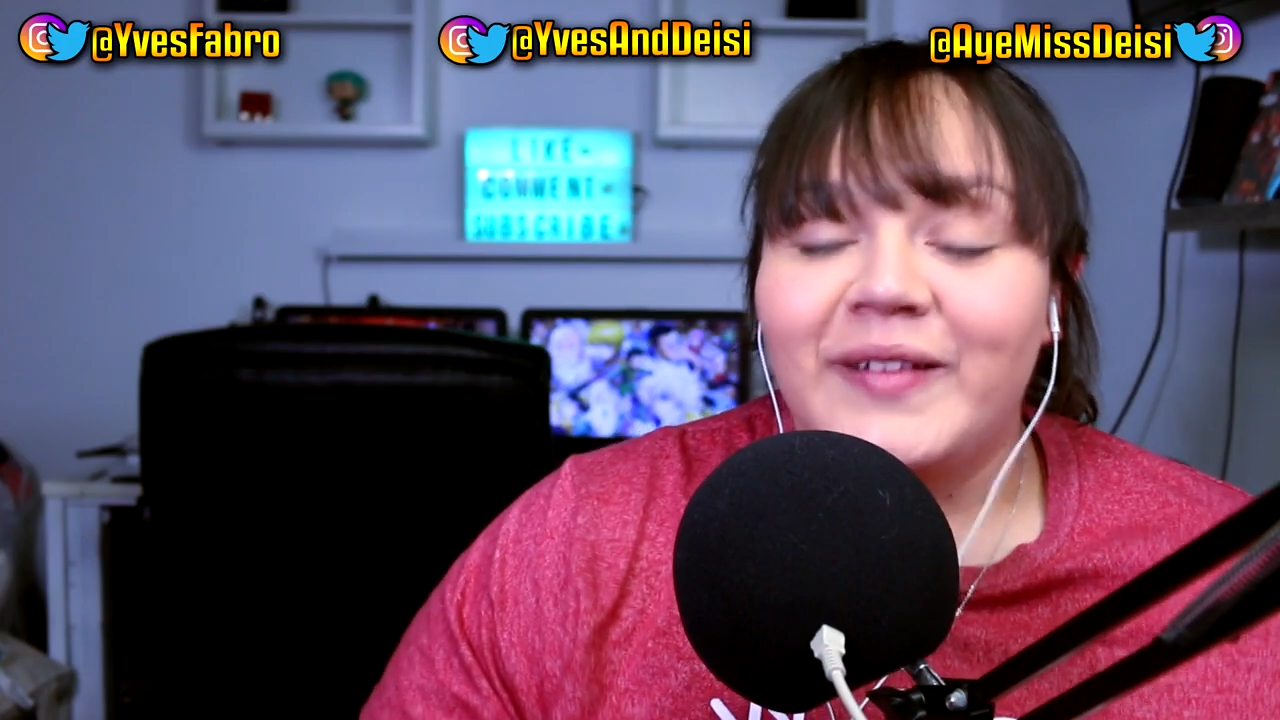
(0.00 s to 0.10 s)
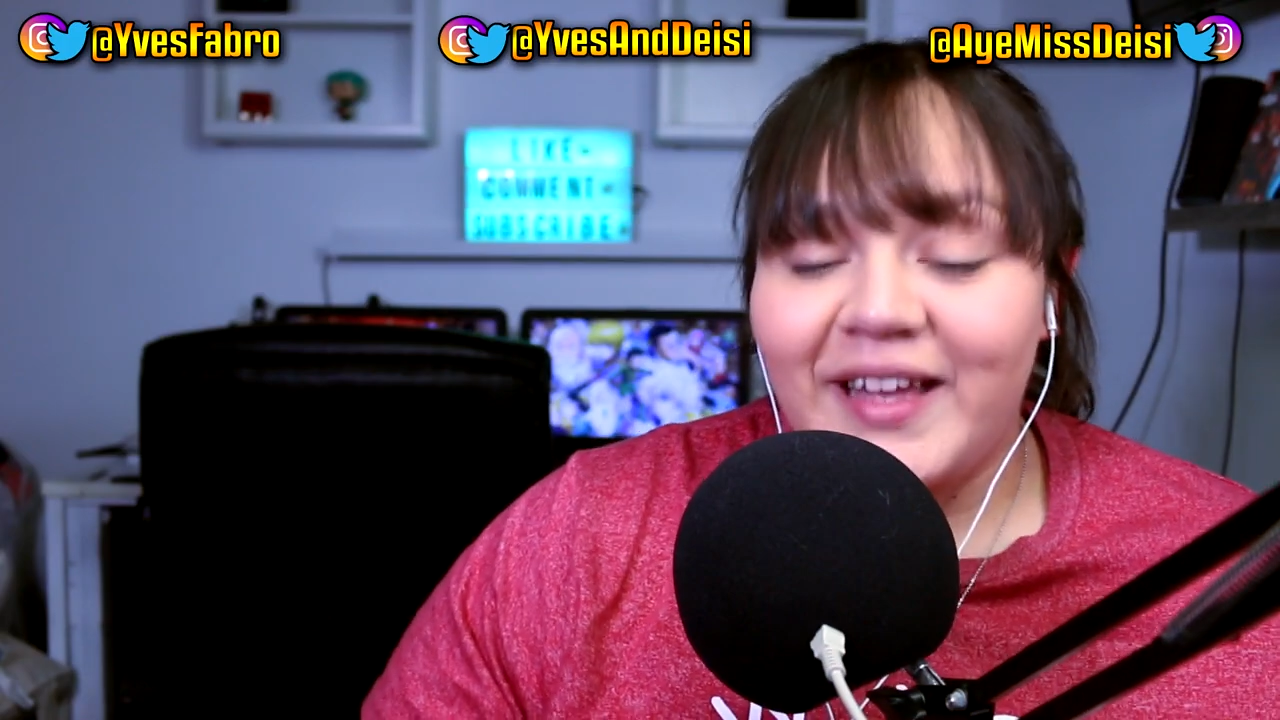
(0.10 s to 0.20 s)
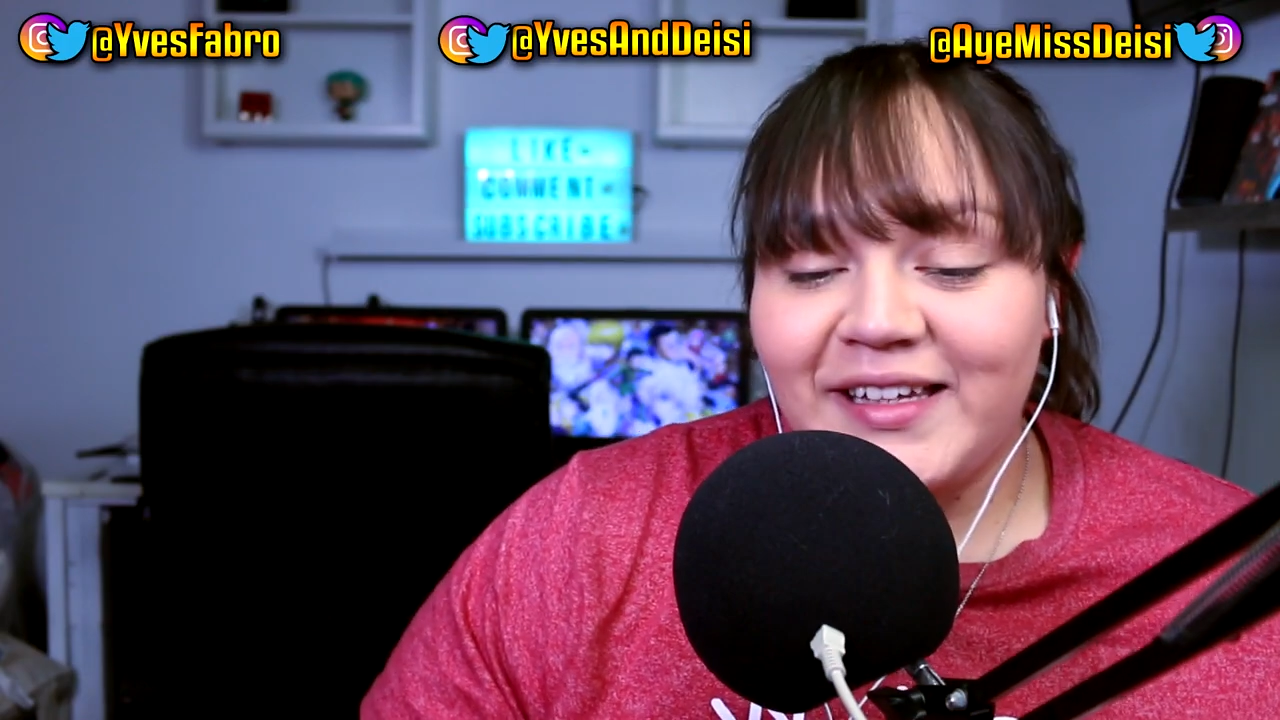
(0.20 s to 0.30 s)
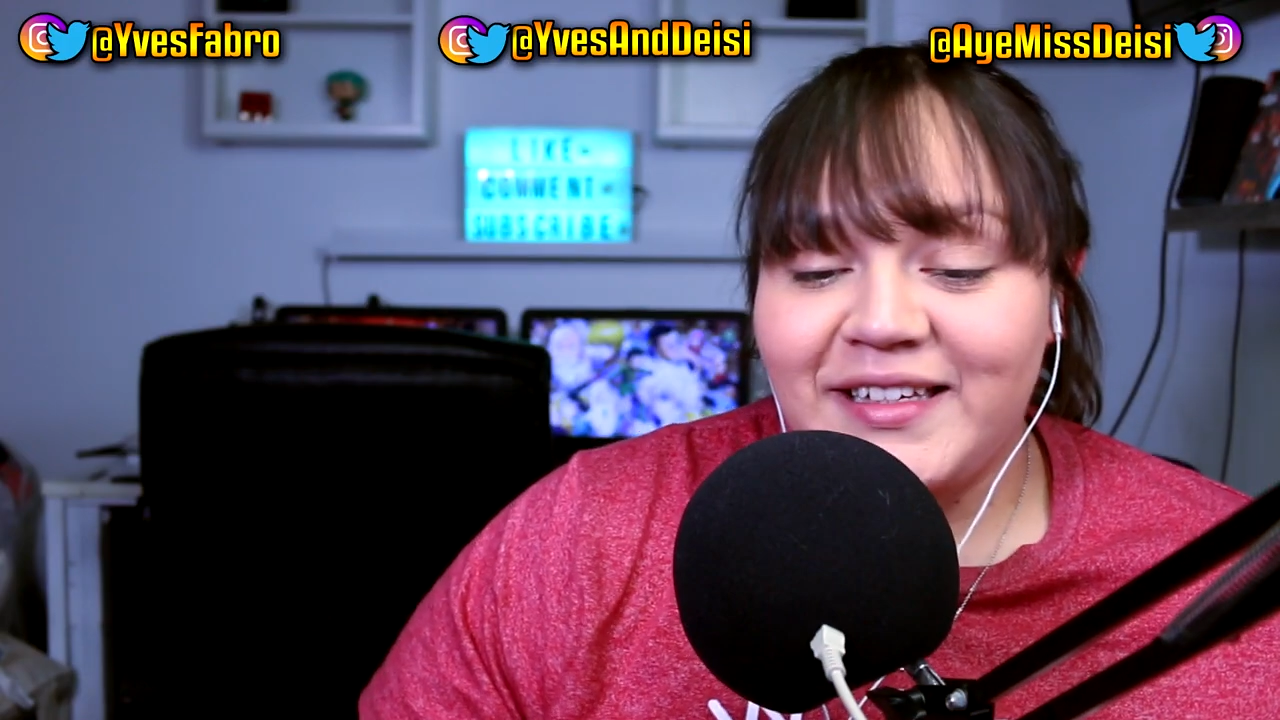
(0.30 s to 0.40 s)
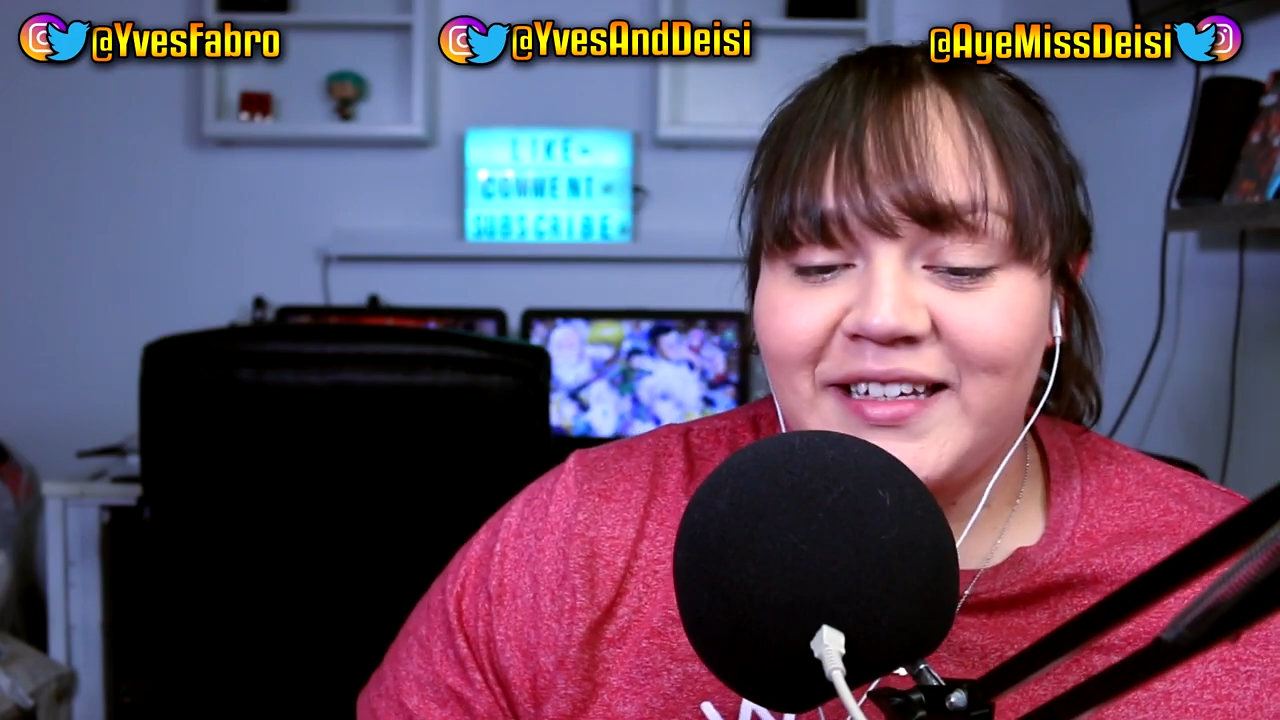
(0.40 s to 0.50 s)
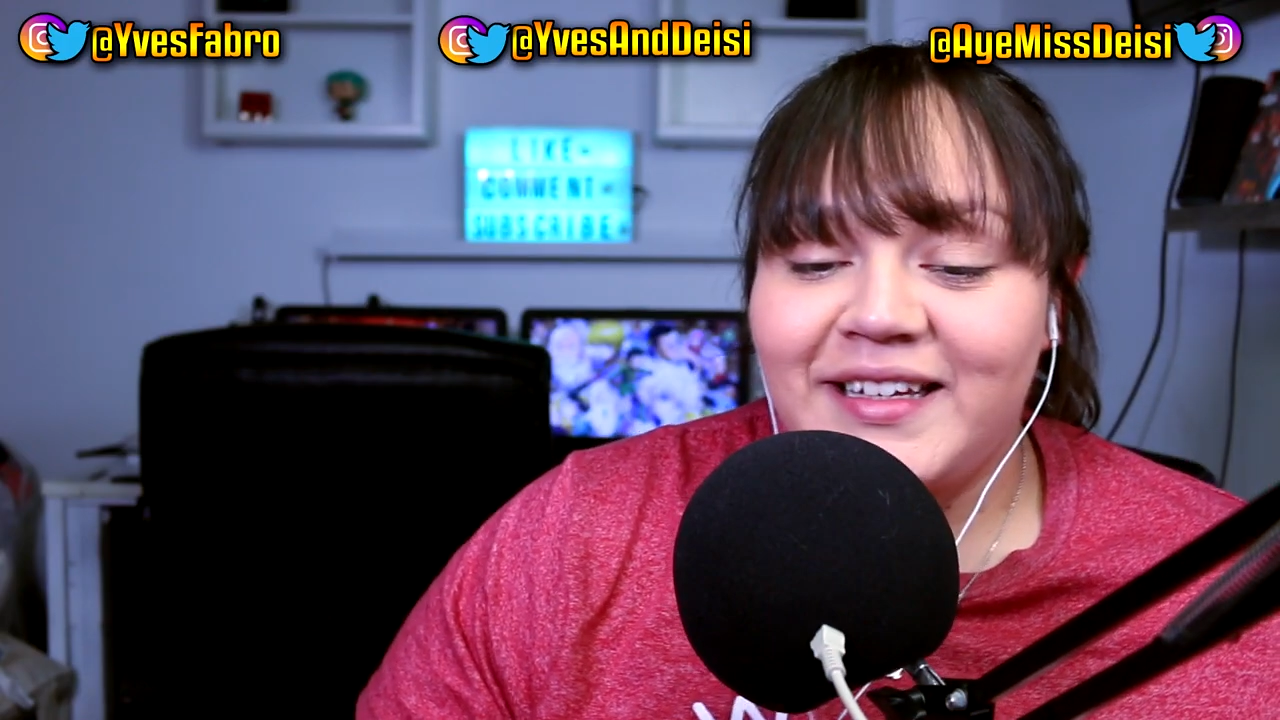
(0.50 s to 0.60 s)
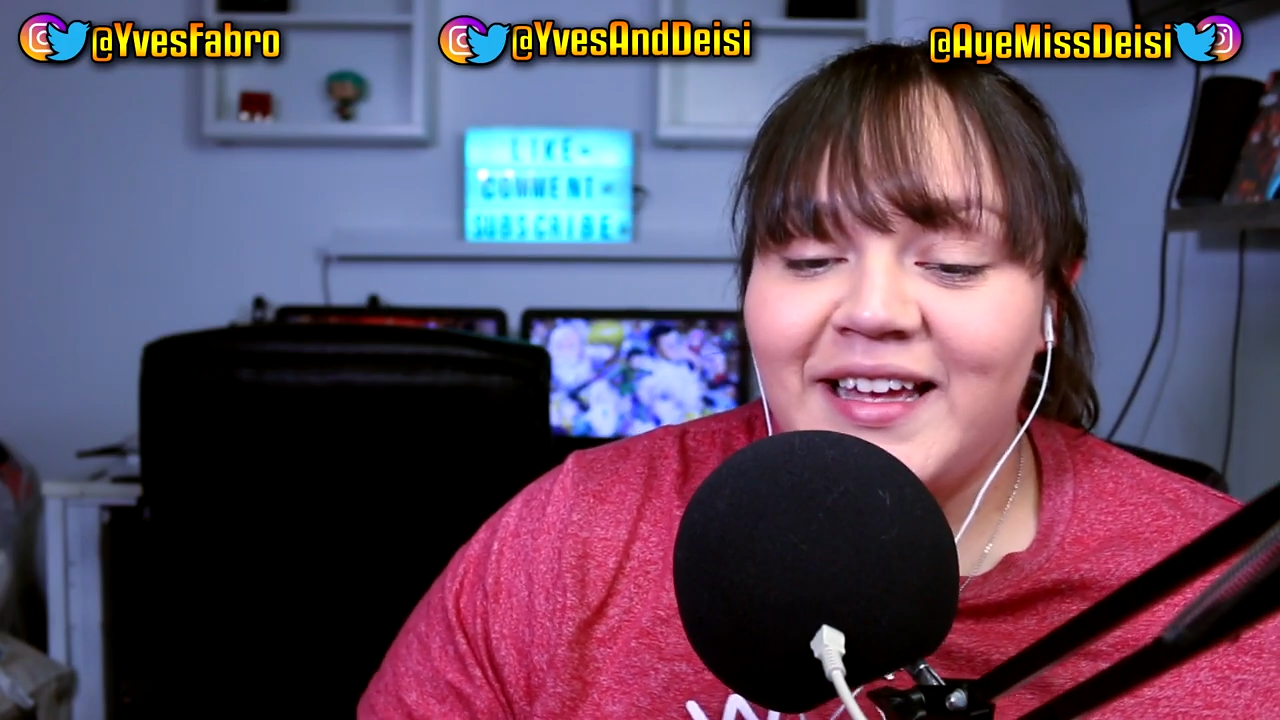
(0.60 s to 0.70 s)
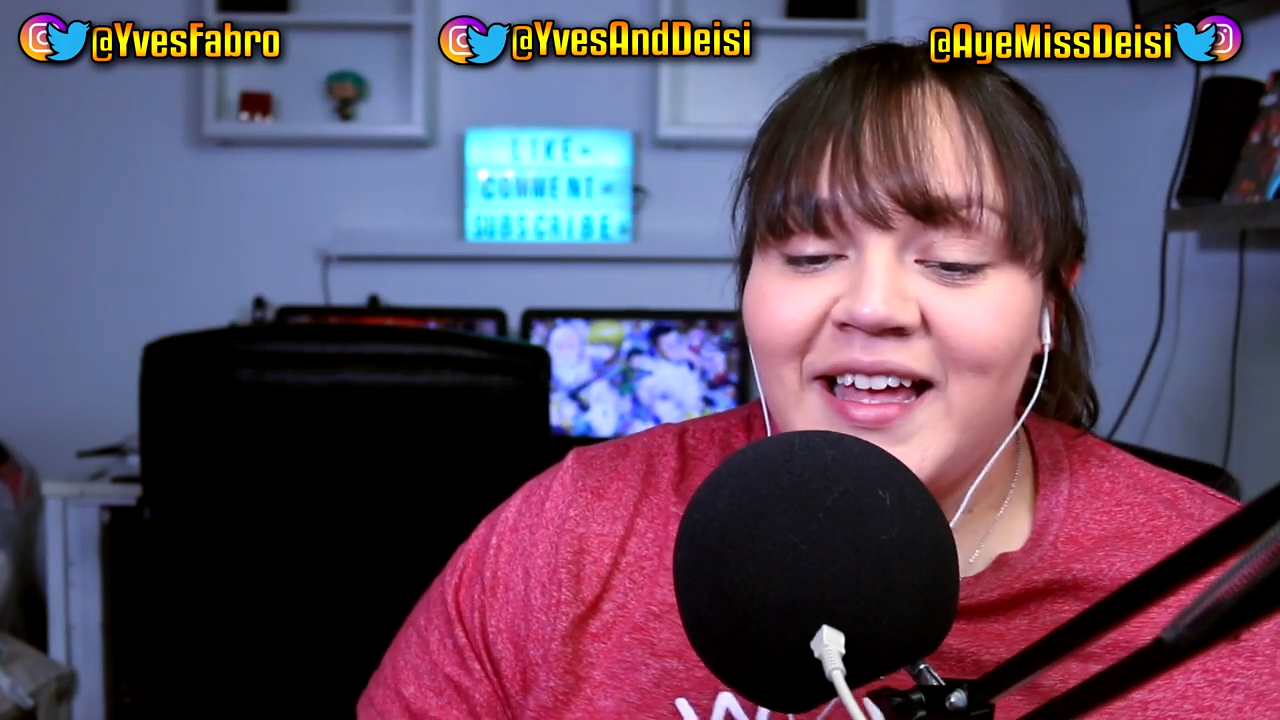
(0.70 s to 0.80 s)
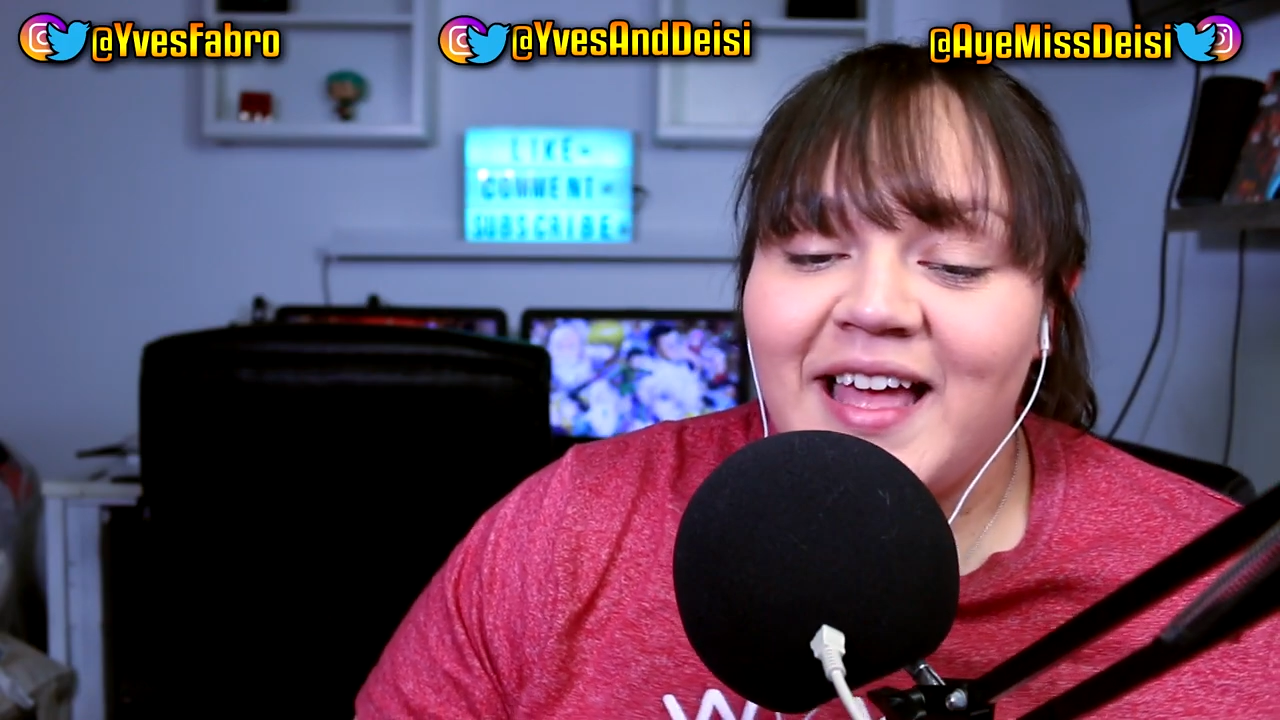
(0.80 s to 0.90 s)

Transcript: liked it